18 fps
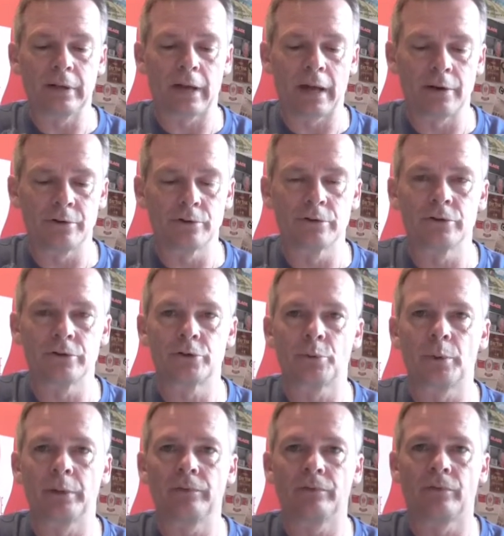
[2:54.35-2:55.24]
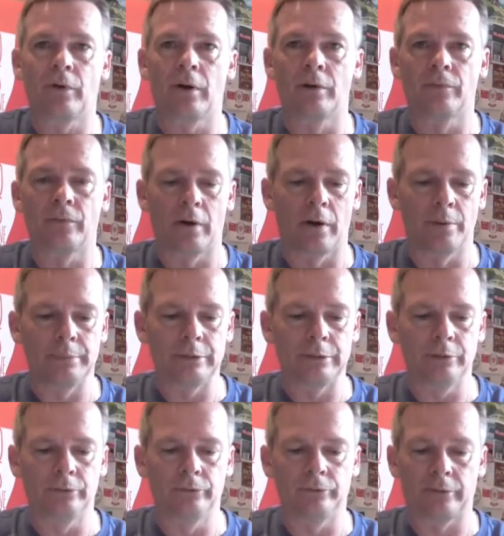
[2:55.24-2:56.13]
125
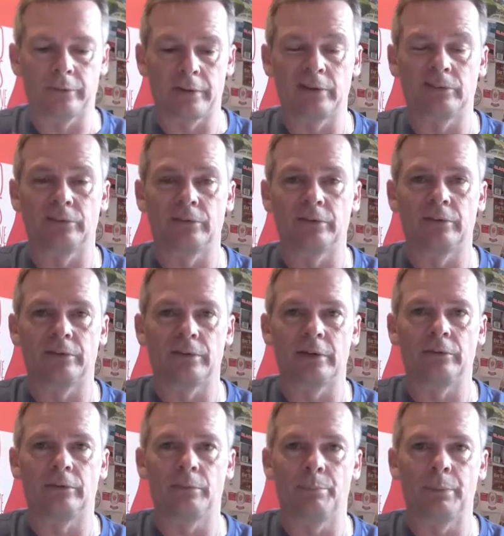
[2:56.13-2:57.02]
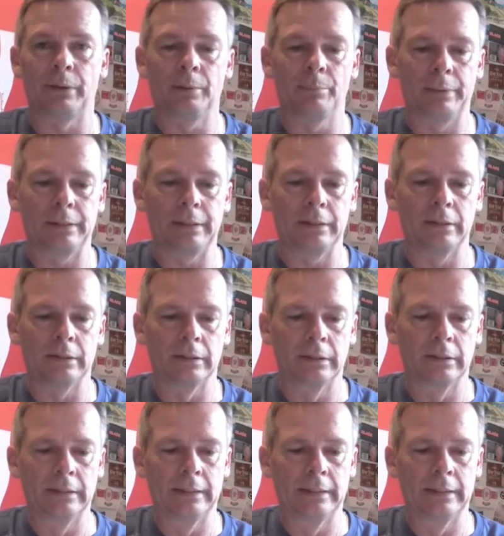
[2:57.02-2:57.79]
IBUs, so that's a big beer.